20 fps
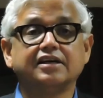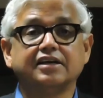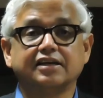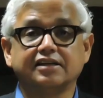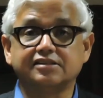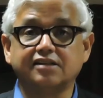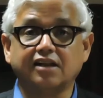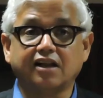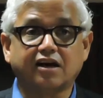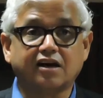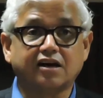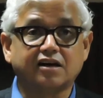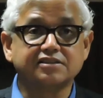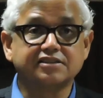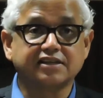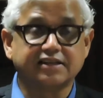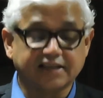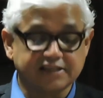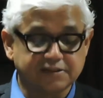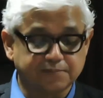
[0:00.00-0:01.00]
as large
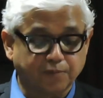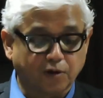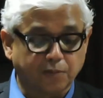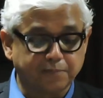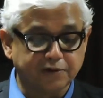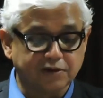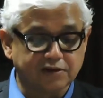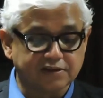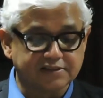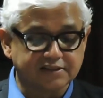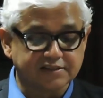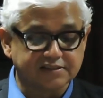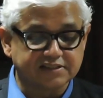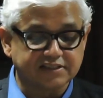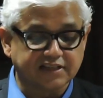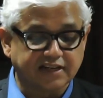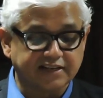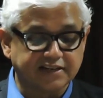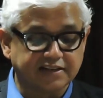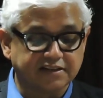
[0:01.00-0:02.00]
and as populous as
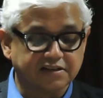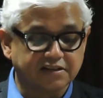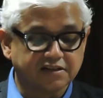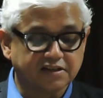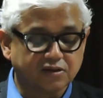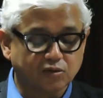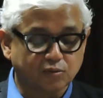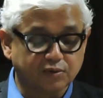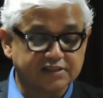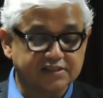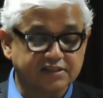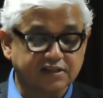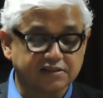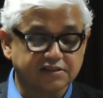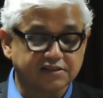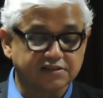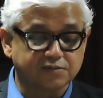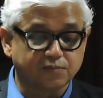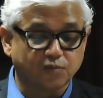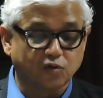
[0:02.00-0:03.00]
China with such
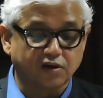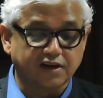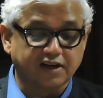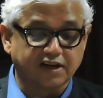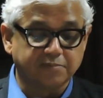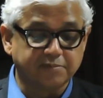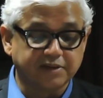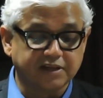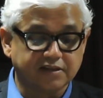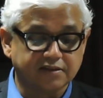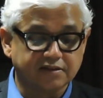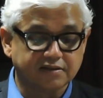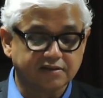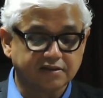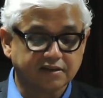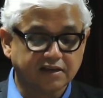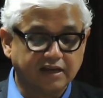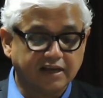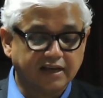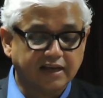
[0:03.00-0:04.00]
a small army.
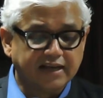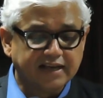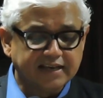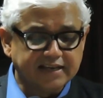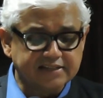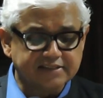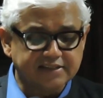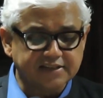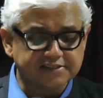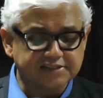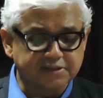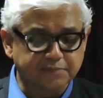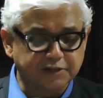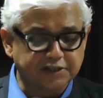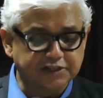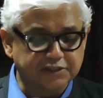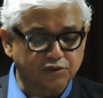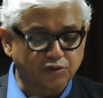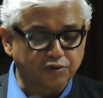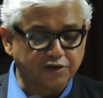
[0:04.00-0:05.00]
He thinks the
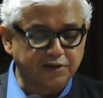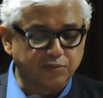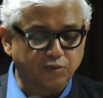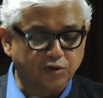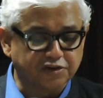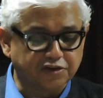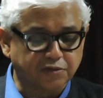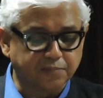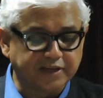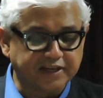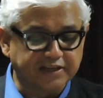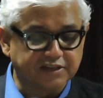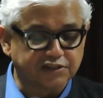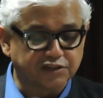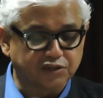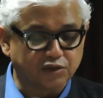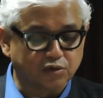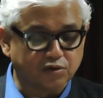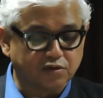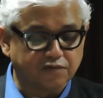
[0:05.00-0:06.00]
British only want to make a
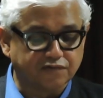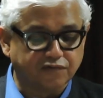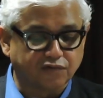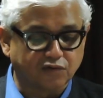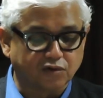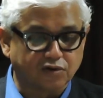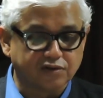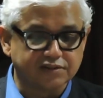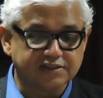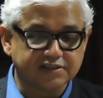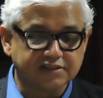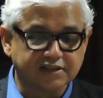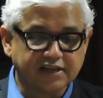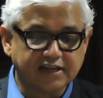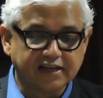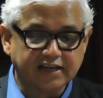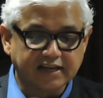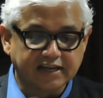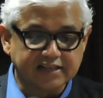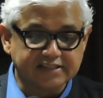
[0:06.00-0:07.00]
show of force,
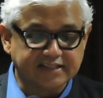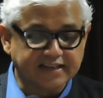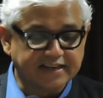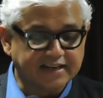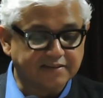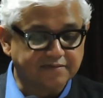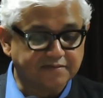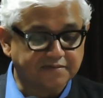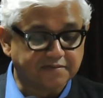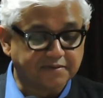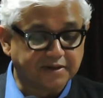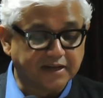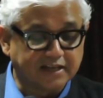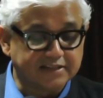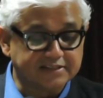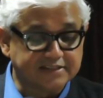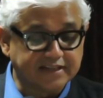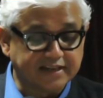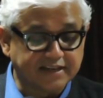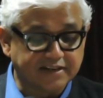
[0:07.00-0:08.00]
as they
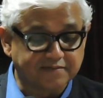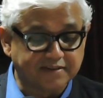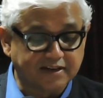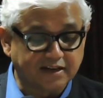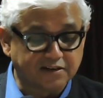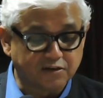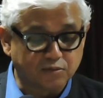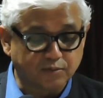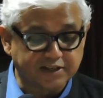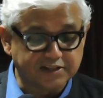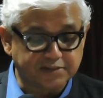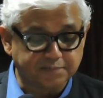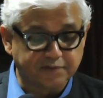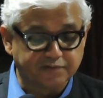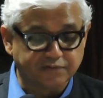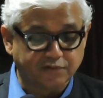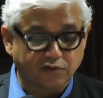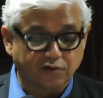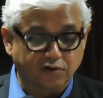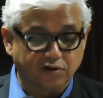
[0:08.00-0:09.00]
have done twice
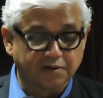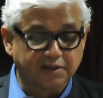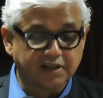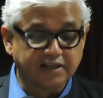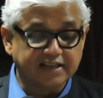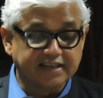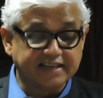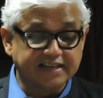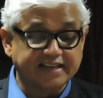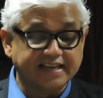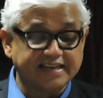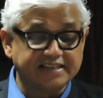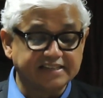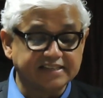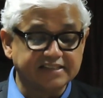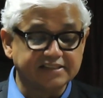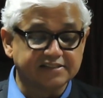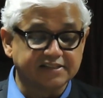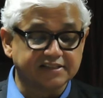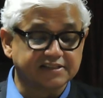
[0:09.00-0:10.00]
before, in
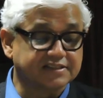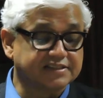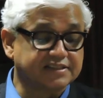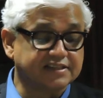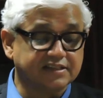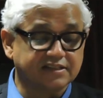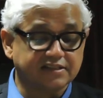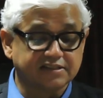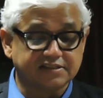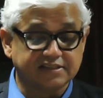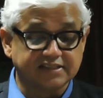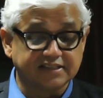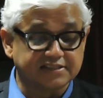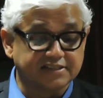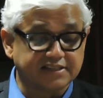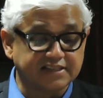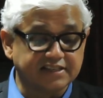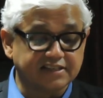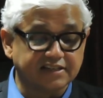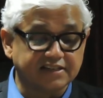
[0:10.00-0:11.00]

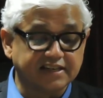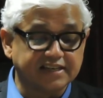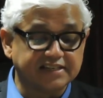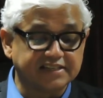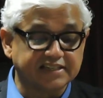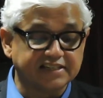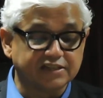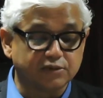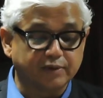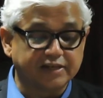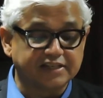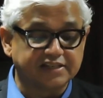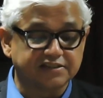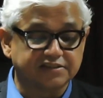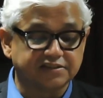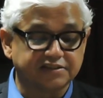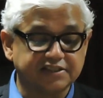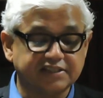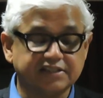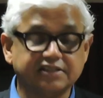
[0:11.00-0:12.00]
1816 and
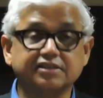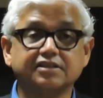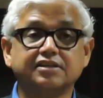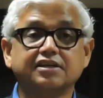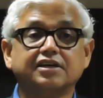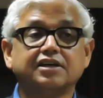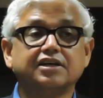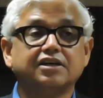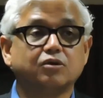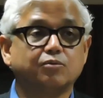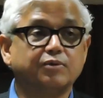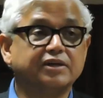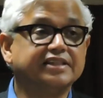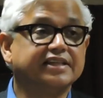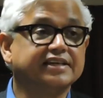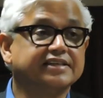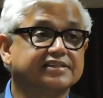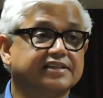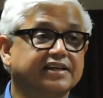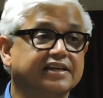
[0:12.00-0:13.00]
1823, when they
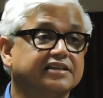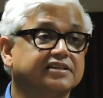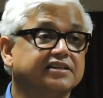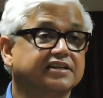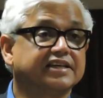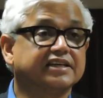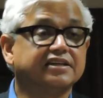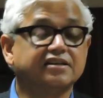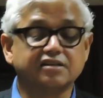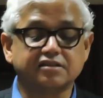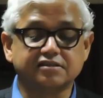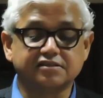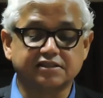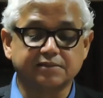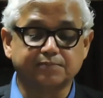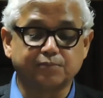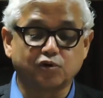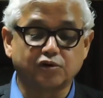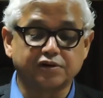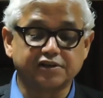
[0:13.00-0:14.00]
sent Indian
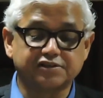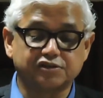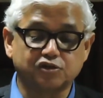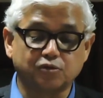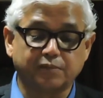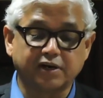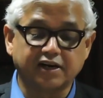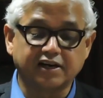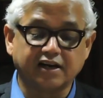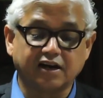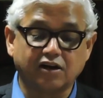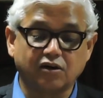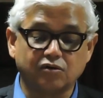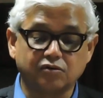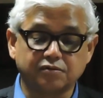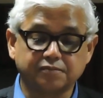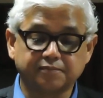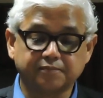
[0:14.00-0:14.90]
sepoys to Macau.